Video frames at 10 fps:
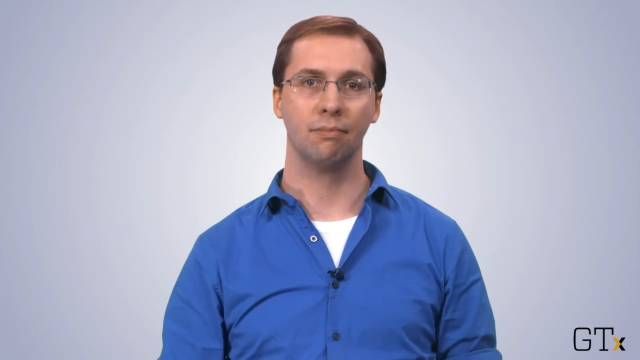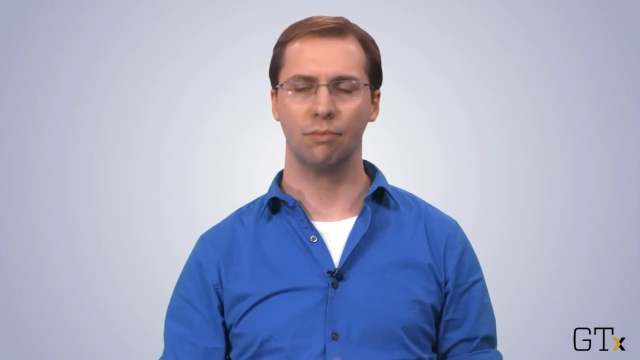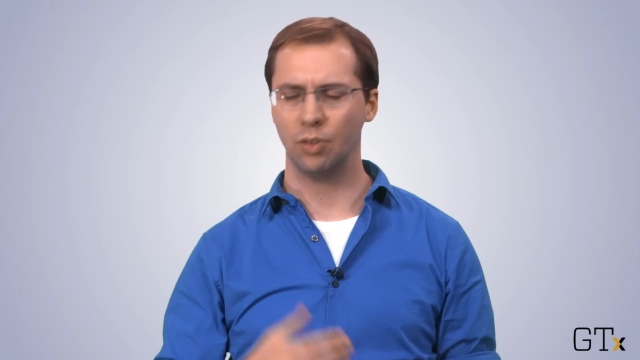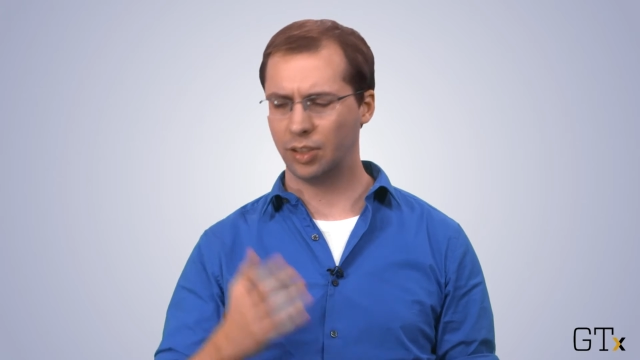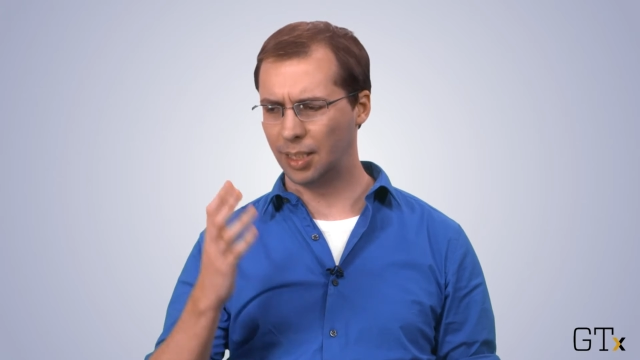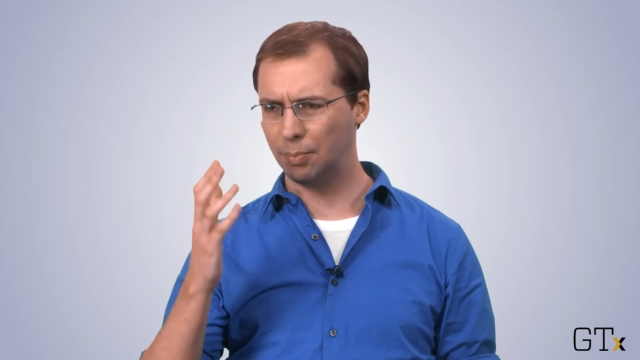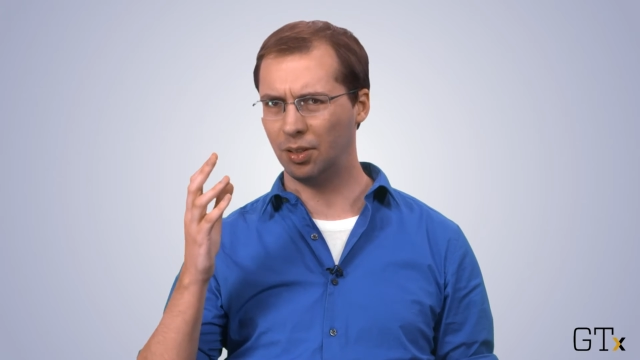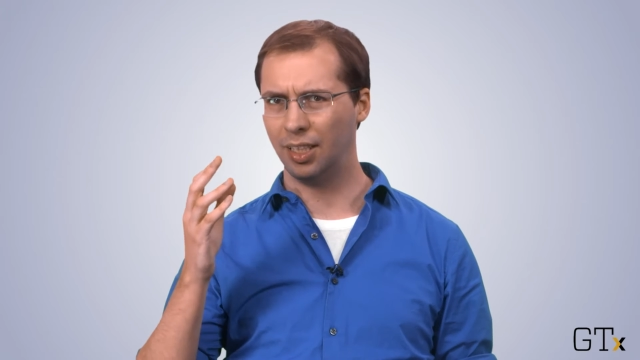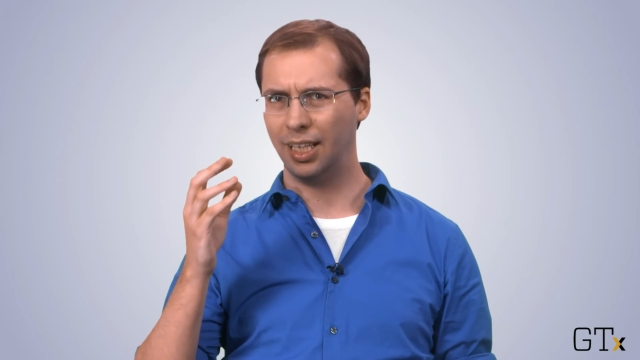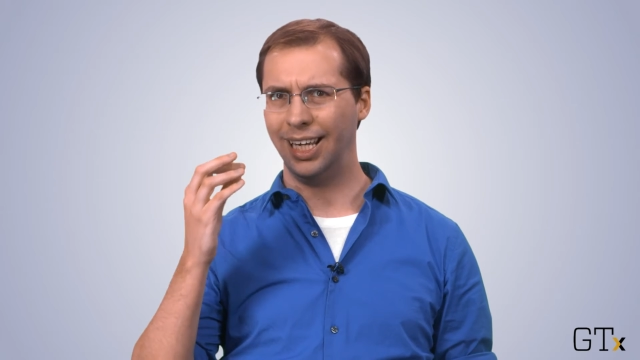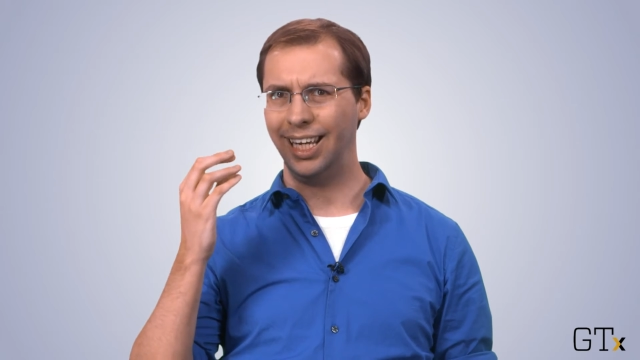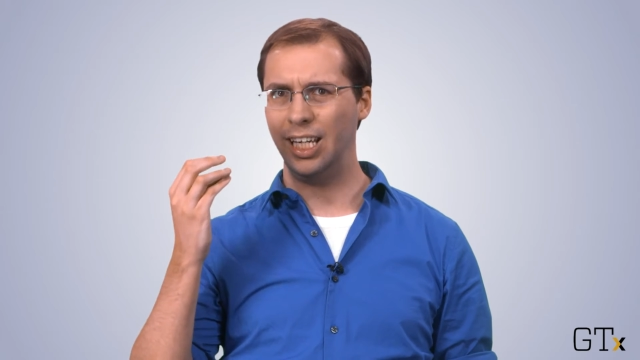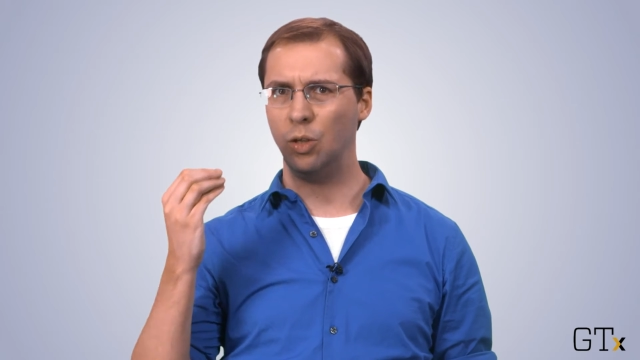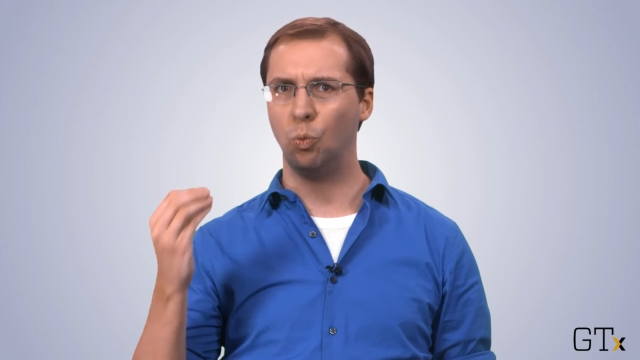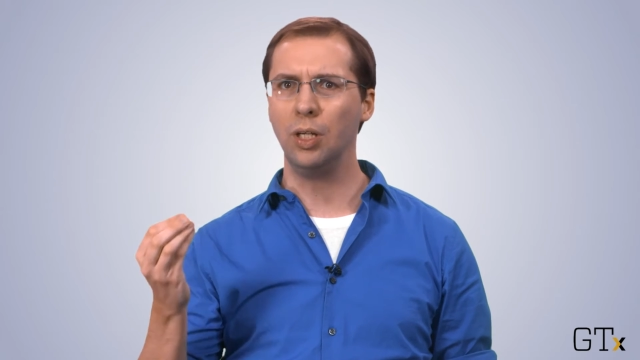For example,
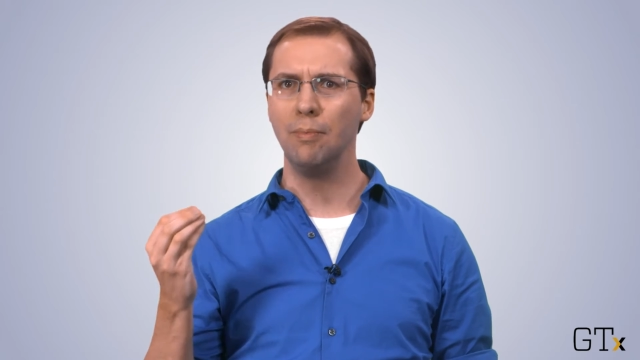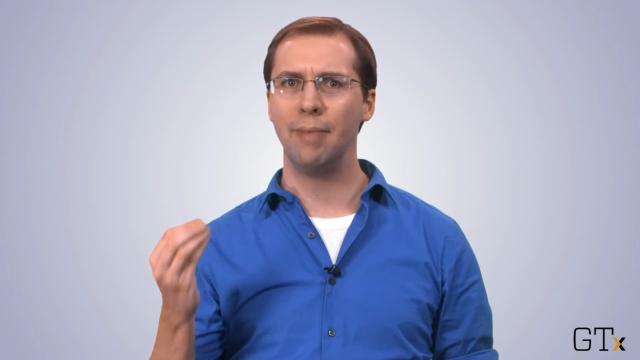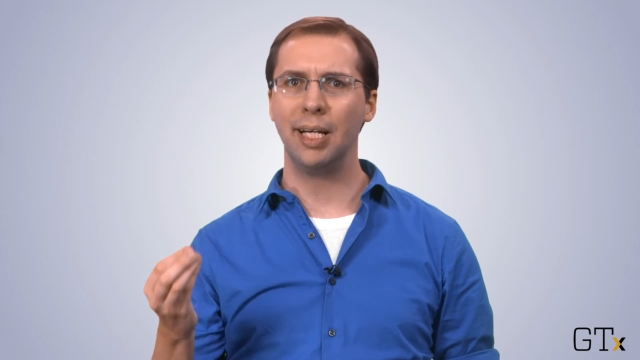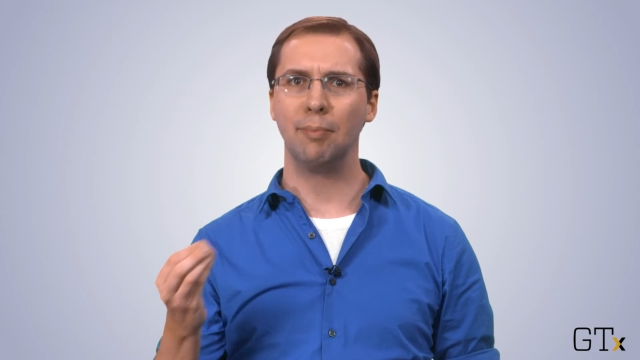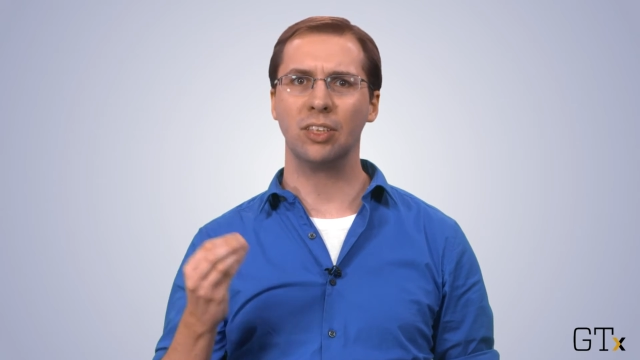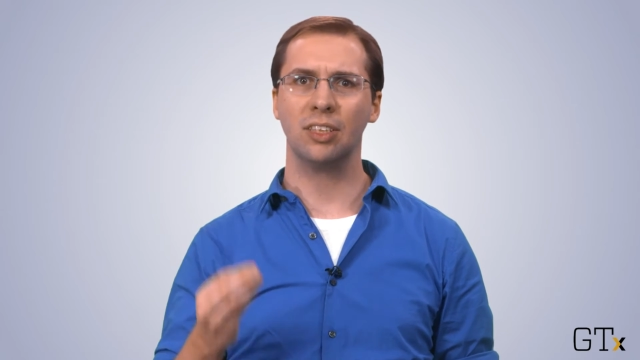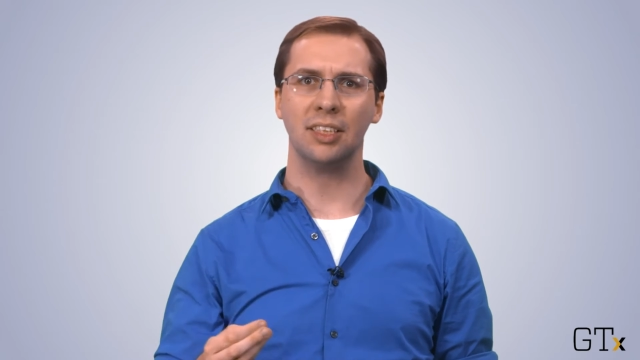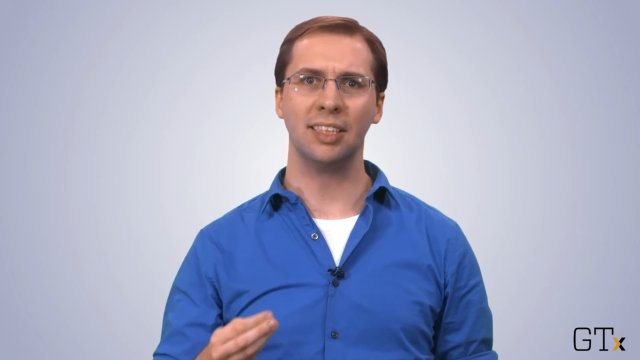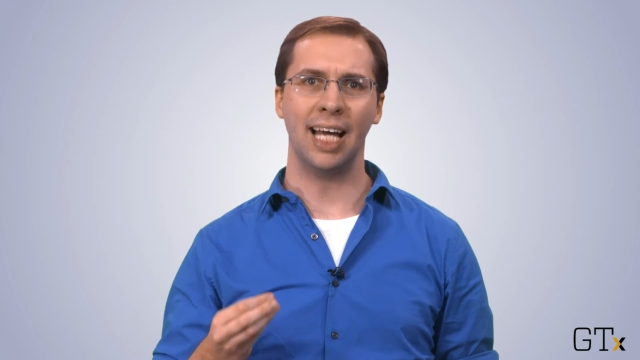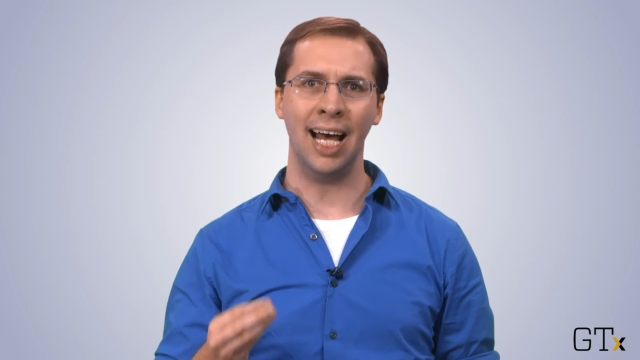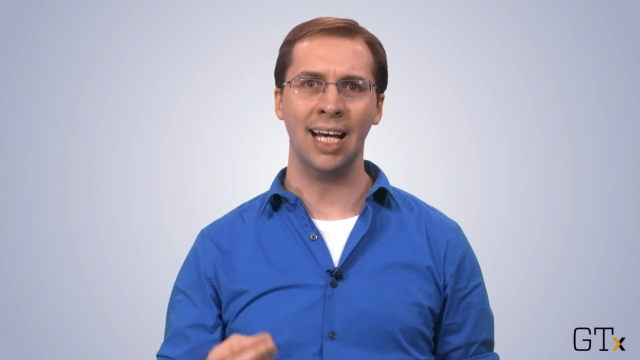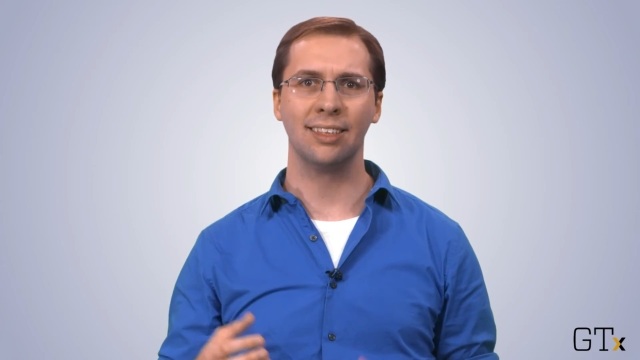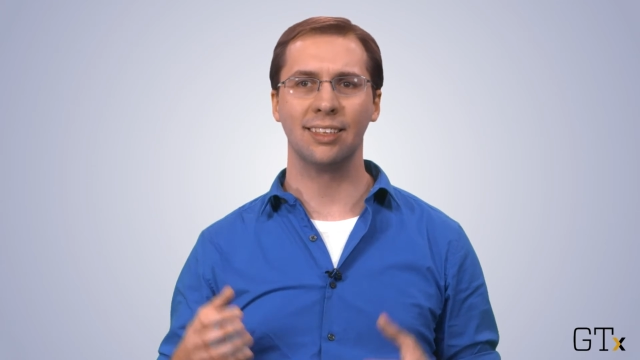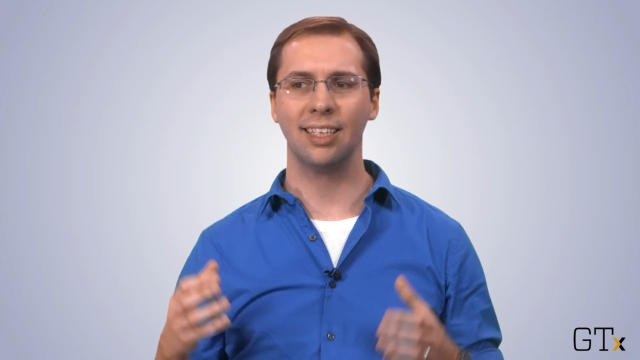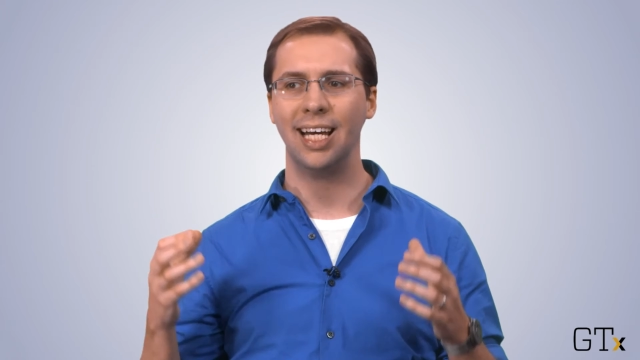it wouldn't make much sense to
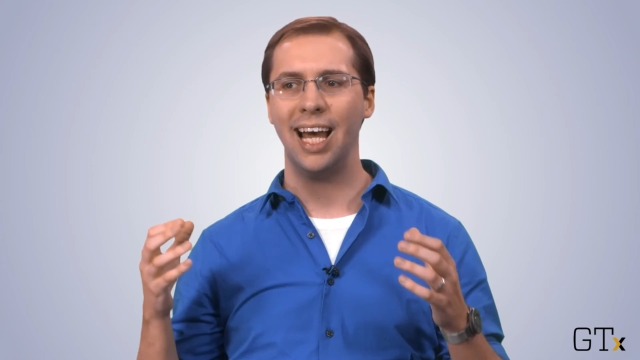ask,